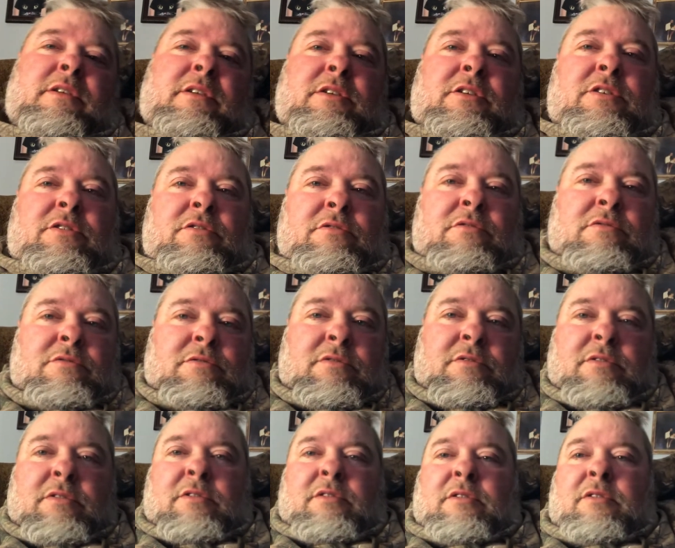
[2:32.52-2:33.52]
issue
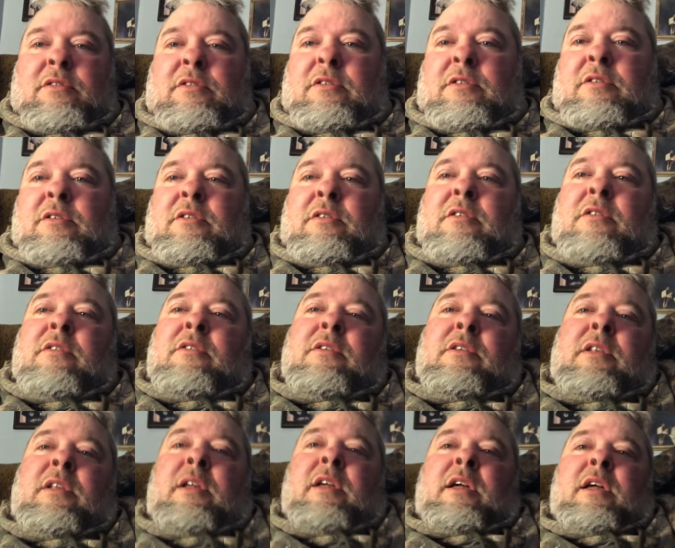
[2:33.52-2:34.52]

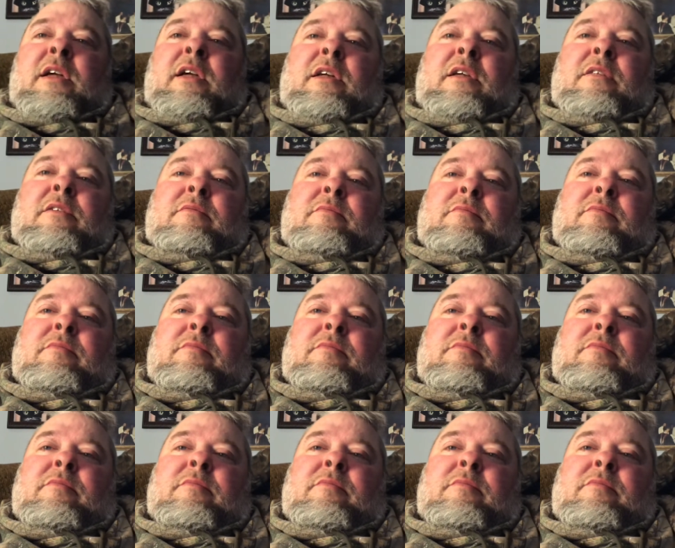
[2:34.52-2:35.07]
that I had.